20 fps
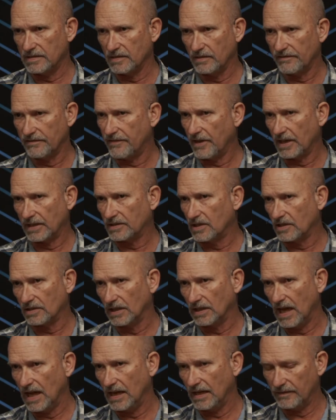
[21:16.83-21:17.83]
to affect their
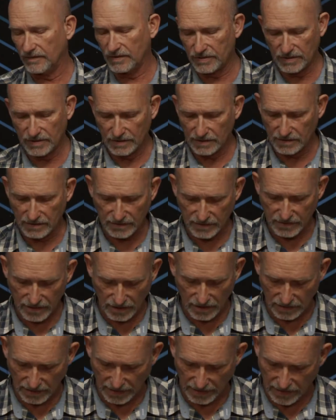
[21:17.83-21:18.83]
lives.
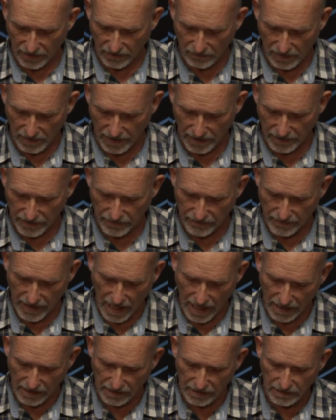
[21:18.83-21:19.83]
Certainly don't want to do
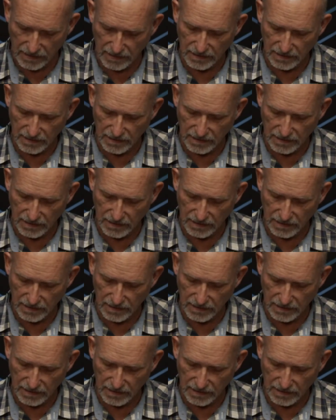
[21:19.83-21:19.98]
that.